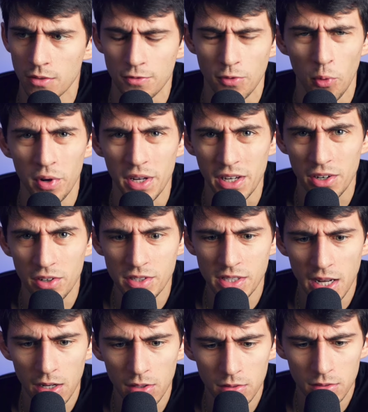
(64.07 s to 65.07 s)
four years
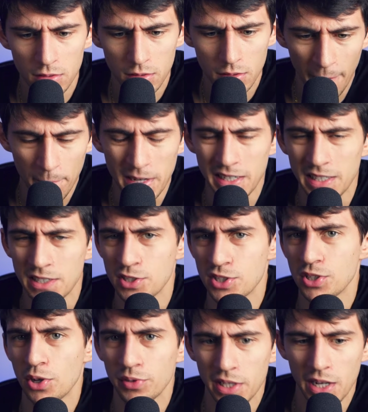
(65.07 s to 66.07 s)
now. I've been a
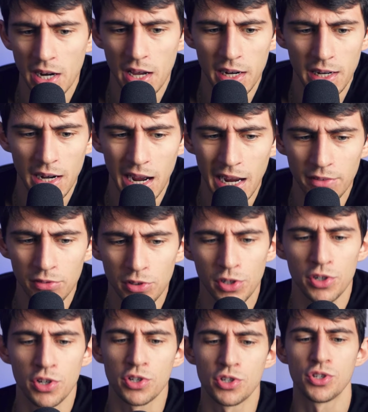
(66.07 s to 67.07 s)
consultant on it. I've
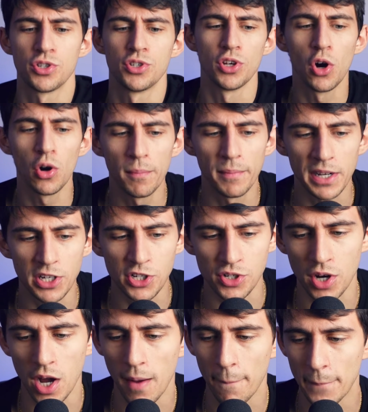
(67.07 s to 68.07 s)
learned so much
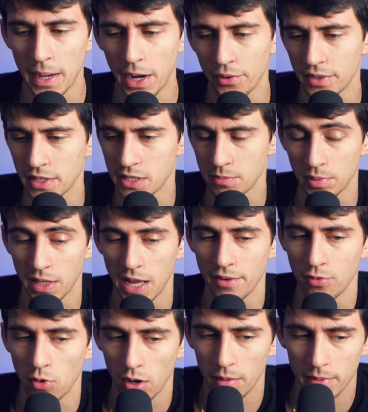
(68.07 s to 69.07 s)
about this
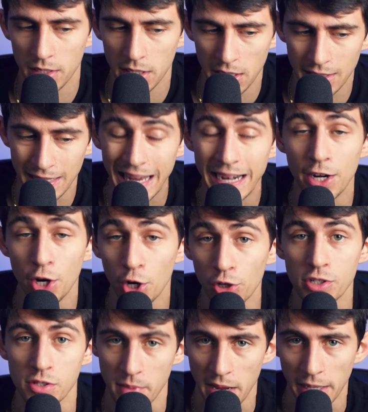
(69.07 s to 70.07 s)
platform that it hurts